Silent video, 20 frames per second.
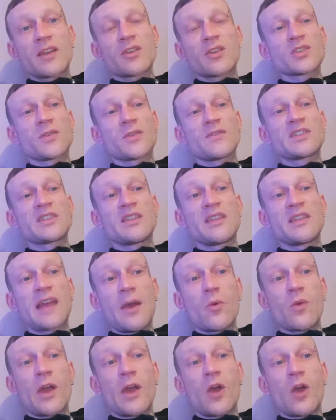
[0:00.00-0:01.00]
because obviously
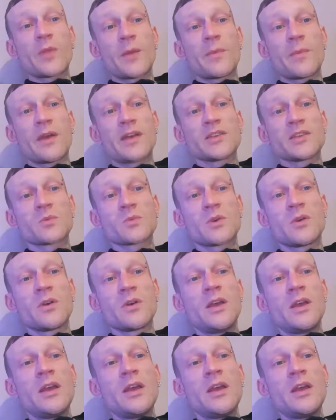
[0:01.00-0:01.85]
that will help them out as well.